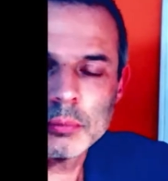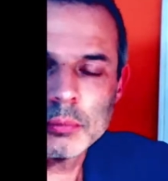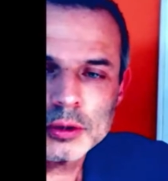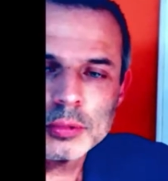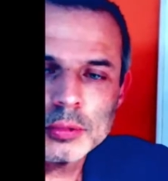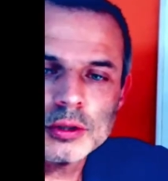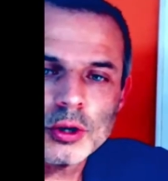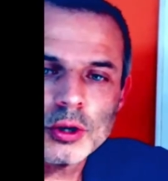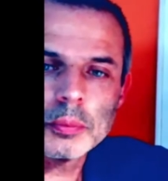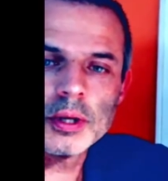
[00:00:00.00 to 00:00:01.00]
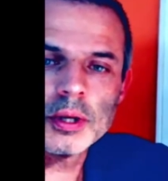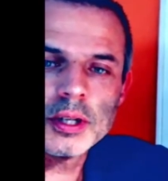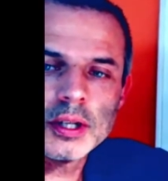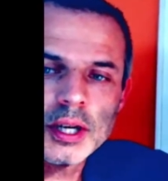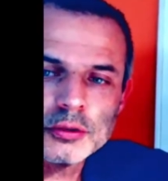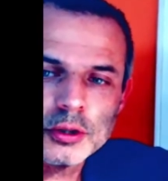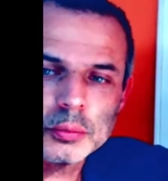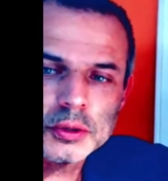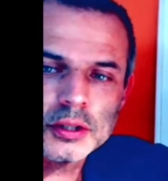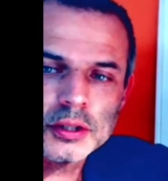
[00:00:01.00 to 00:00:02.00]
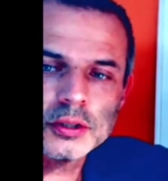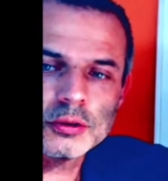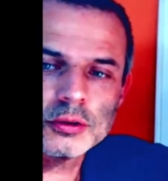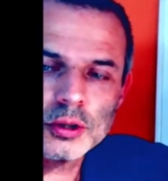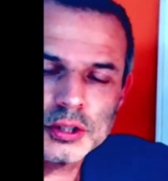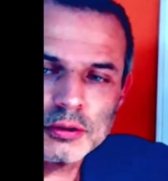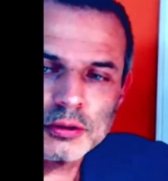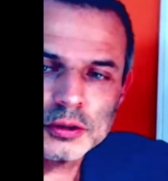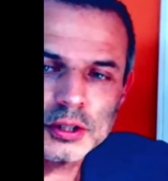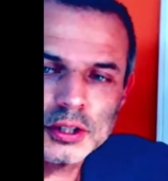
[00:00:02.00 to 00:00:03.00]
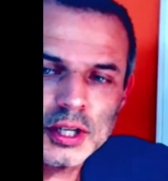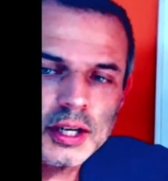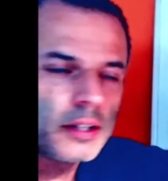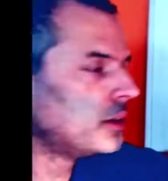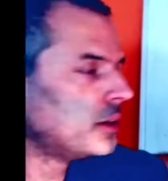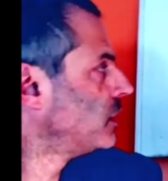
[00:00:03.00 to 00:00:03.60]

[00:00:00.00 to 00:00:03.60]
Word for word: There must be a drop in electrode potential across our oxide layer,